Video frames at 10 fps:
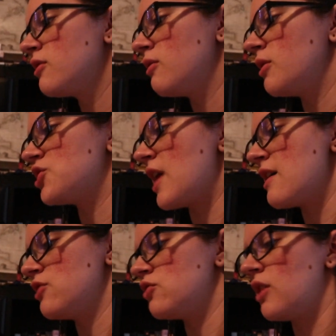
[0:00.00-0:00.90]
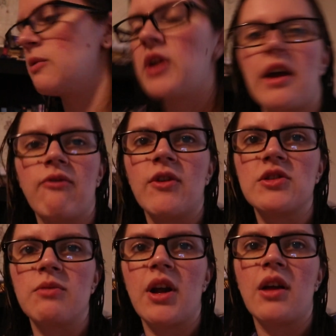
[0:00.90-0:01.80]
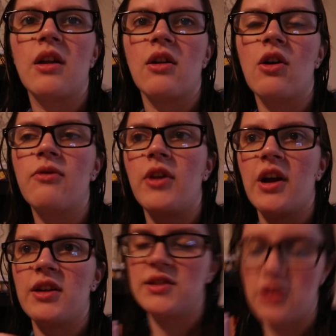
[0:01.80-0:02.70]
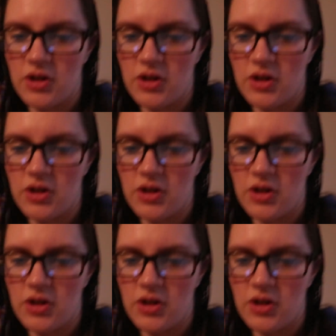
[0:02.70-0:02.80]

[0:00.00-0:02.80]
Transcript: which I enjoyed when I first read it and hopefully I still